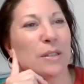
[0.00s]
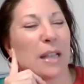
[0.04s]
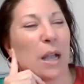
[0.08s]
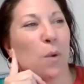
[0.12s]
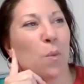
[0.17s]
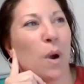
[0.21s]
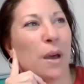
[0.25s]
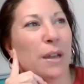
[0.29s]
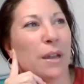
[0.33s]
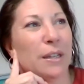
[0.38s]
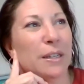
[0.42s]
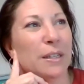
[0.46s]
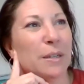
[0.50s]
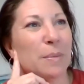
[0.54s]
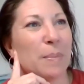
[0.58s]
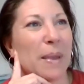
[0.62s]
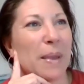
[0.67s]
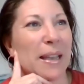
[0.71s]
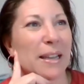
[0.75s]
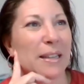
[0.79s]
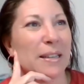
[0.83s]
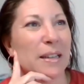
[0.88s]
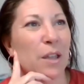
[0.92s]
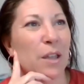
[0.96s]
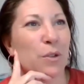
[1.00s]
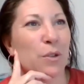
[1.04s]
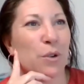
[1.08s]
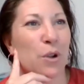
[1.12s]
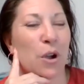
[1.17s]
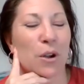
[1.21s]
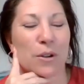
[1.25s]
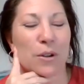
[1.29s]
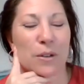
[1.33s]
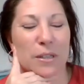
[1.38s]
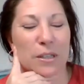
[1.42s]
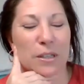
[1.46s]
I wanted to make another
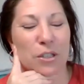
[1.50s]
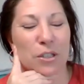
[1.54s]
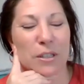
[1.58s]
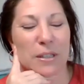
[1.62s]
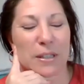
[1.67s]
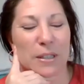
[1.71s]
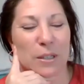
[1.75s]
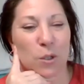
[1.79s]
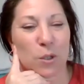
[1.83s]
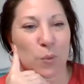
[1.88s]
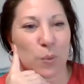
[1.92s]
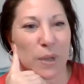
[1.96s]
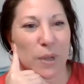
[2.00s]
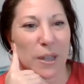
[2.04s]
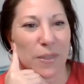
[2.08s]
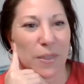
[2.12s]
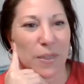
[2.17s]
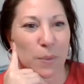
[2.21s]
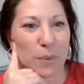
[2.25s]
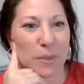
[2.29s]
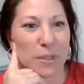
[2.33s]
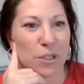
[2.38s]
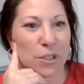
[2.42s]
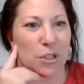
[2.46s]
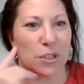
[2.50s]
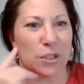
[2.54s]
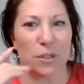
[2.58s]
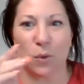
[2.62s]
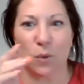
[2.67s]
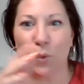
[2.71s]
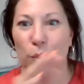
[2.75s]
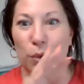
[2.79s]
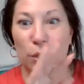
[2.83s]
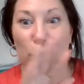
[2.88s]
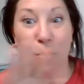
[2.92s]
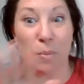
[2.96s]
card just this week that was just
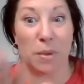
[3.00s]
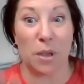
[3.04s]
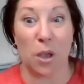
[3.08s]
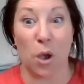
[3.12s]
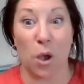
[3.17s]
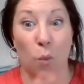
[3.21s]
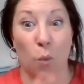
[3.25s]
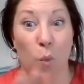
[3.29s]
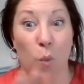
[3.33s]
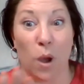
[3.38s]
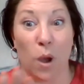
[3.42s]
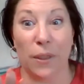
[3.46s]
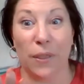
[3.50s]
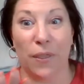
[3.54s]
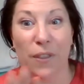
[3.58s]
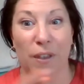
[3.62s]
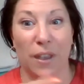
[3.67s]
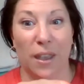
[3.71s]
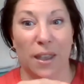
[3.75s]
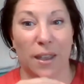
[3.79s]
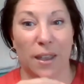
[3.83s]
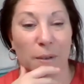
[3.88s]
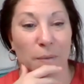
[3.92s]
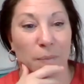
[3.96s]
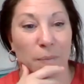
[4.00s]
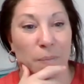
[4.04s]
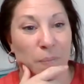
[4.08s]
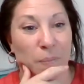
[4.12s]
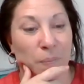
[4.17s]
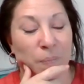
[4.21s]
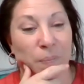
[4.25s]
going to be on one thing.